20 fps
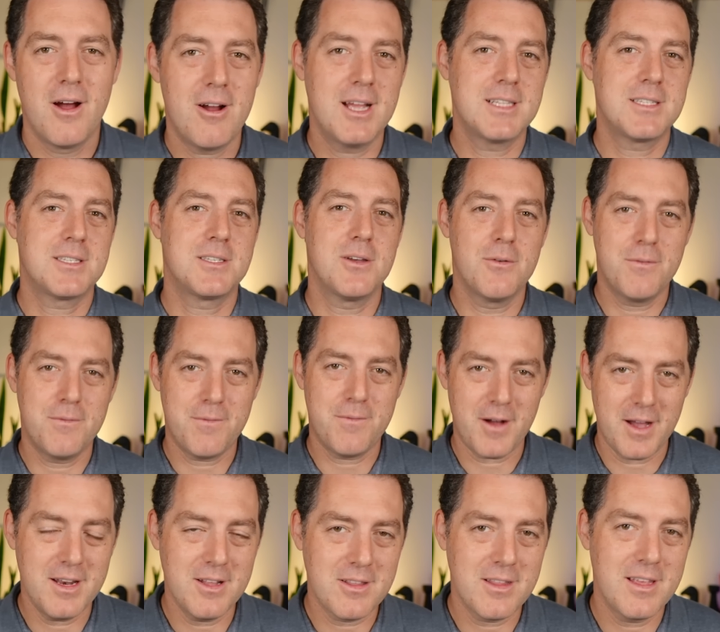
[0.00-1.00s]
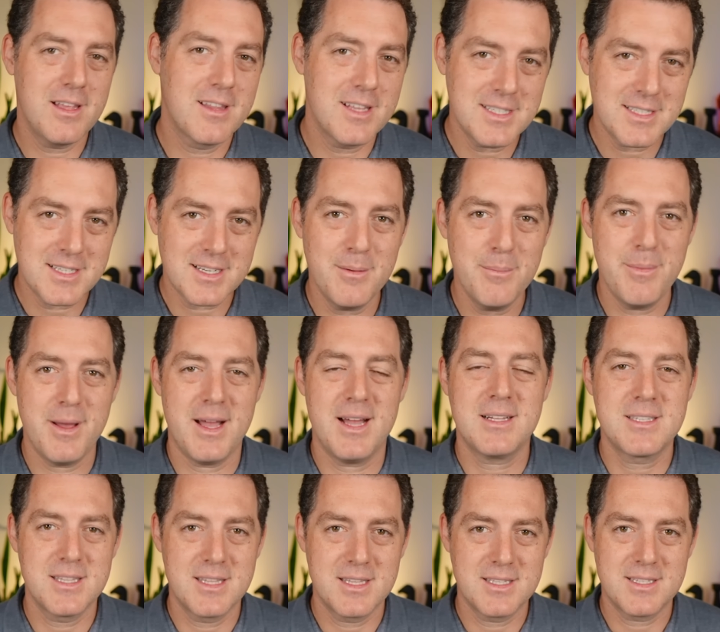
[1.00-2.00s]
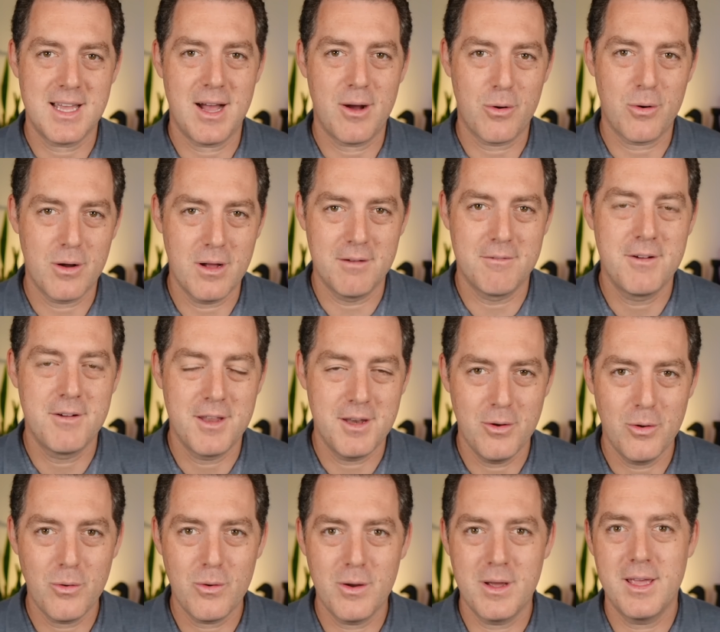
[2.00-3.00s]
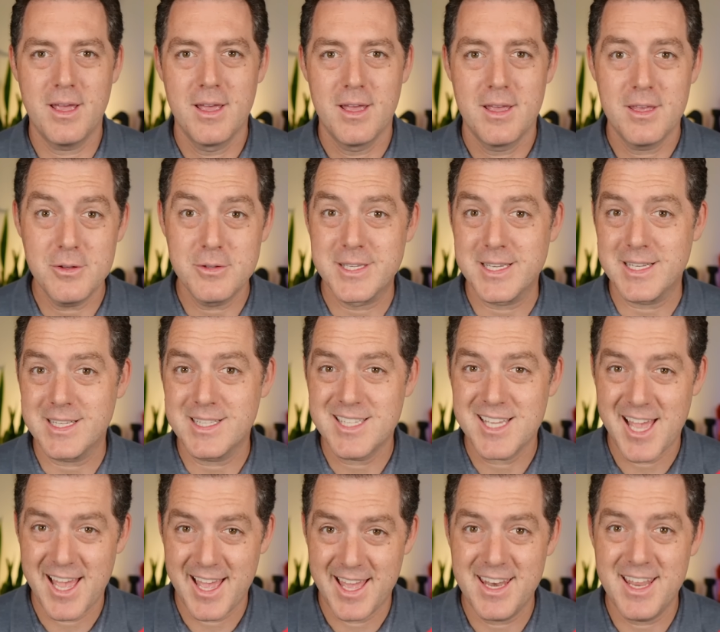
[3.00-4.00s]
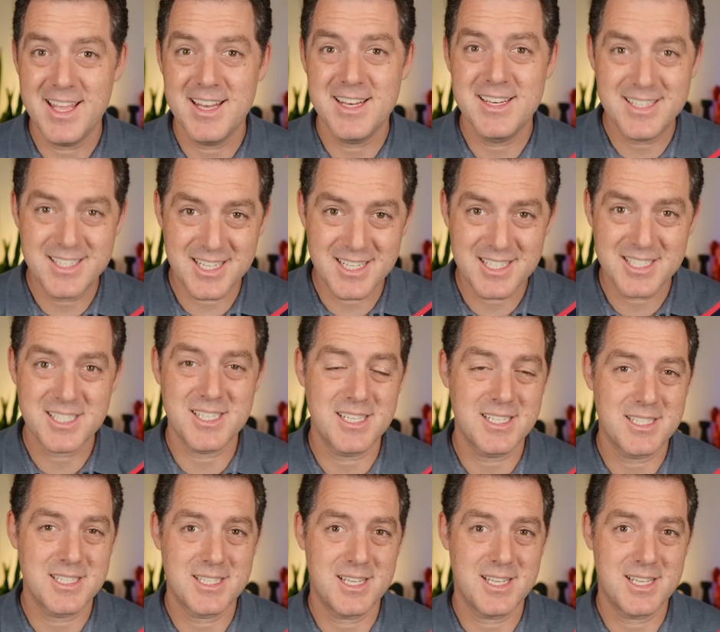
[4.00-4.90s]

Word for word: All right. So finally, let's come back to the Tower of Hanoi using ten disks this